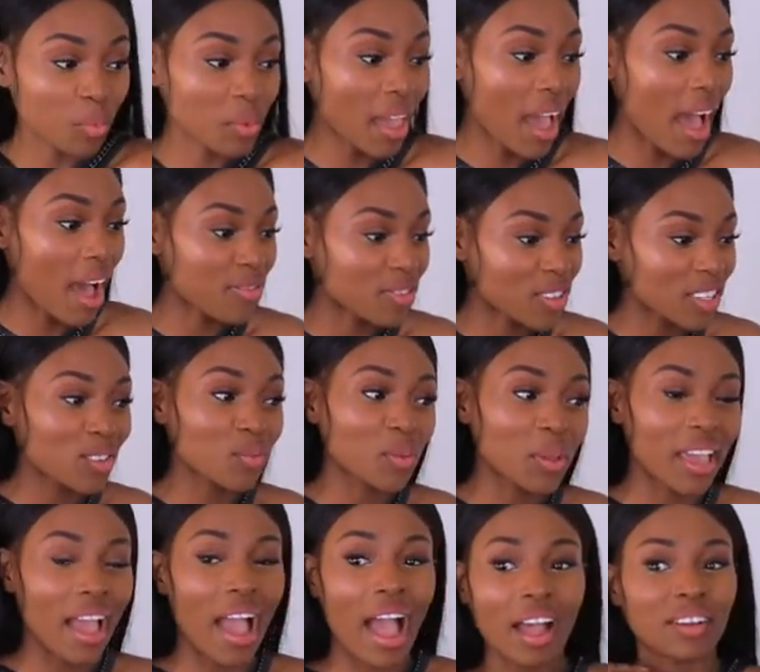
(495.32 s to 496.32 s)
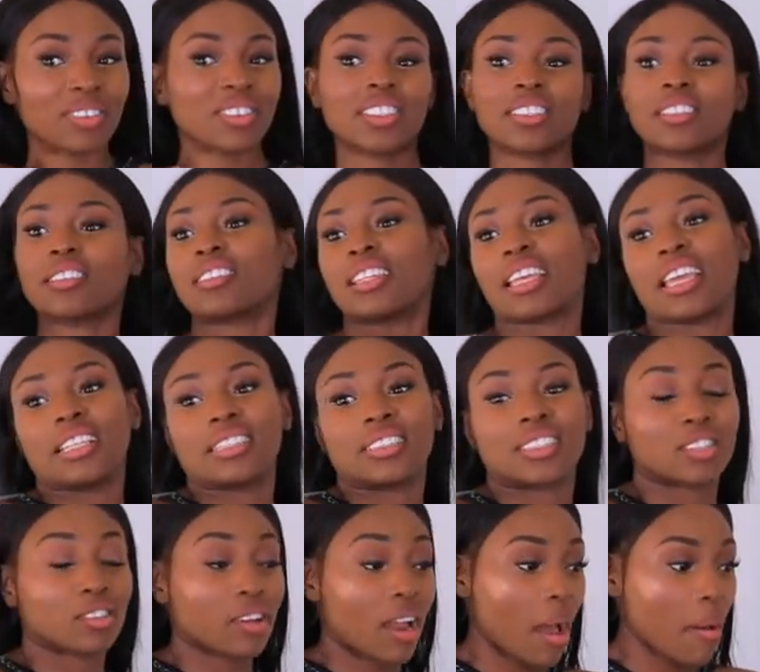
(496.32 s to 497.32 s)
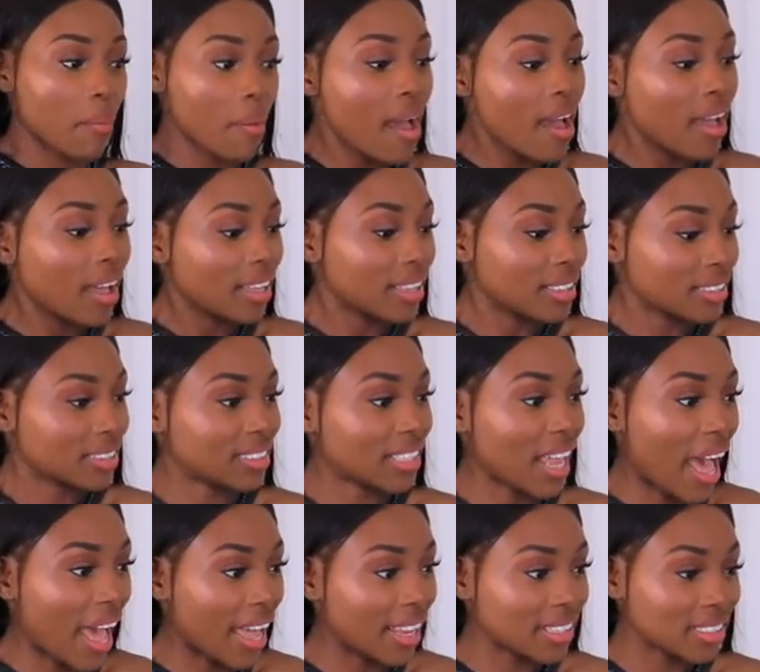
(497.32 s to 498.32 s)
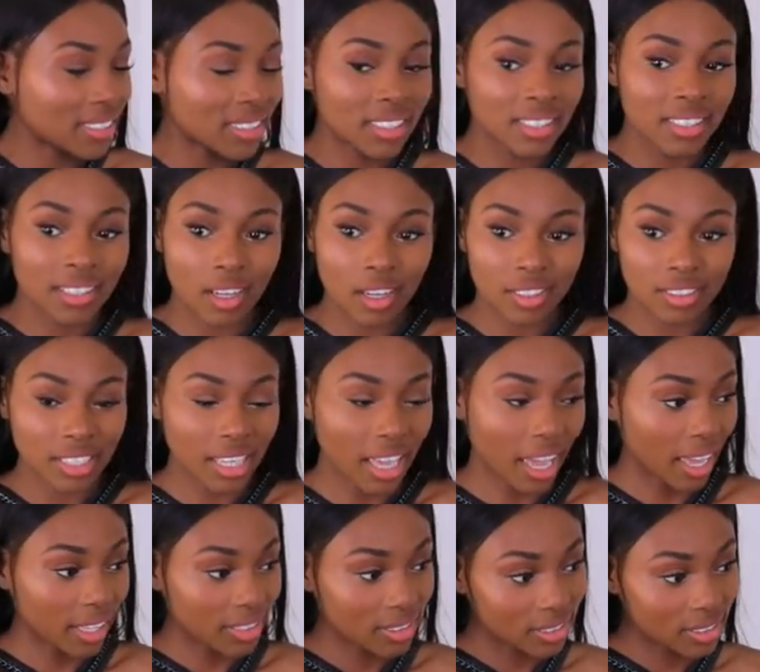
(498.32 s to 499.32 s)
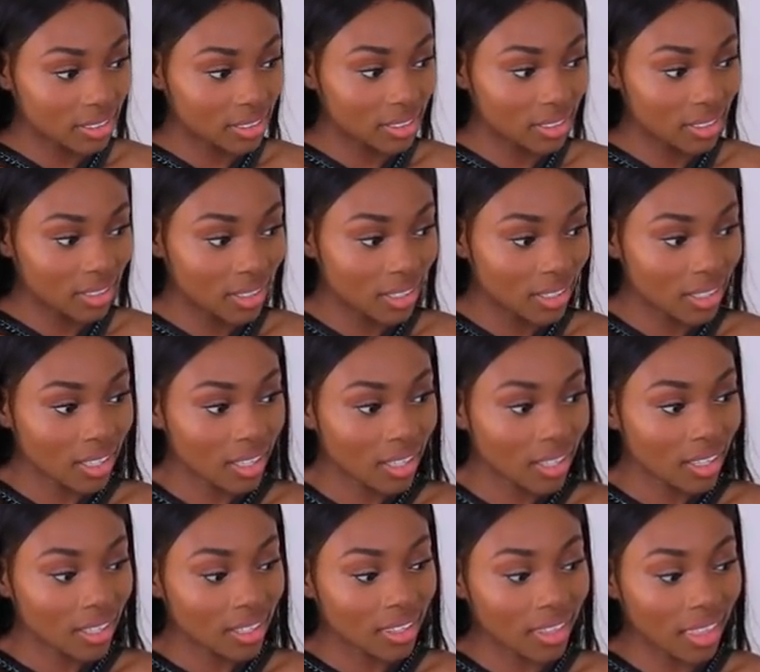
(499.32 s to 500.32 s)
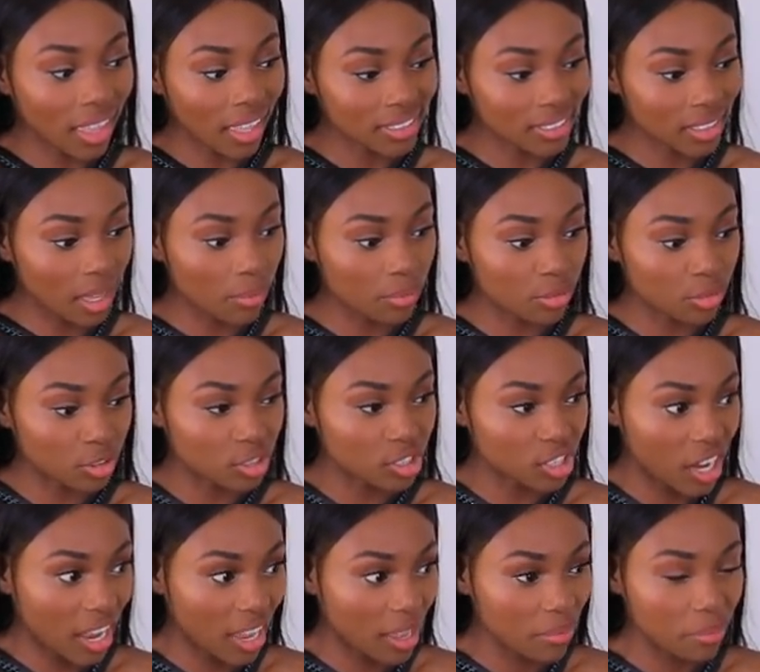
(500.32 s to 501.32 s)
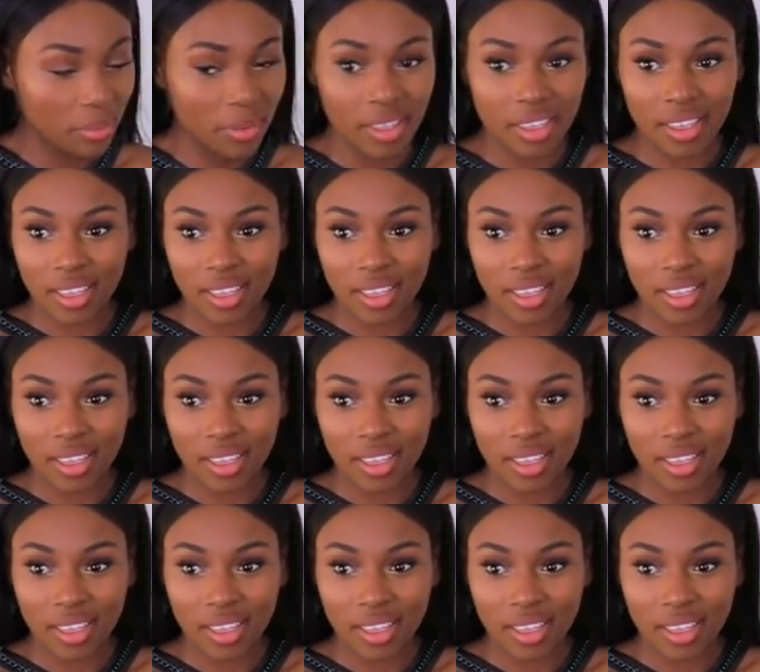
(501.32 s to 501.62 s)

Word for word: on, we have to we have to do the Instagram stand. Yes. Yes, come through shape.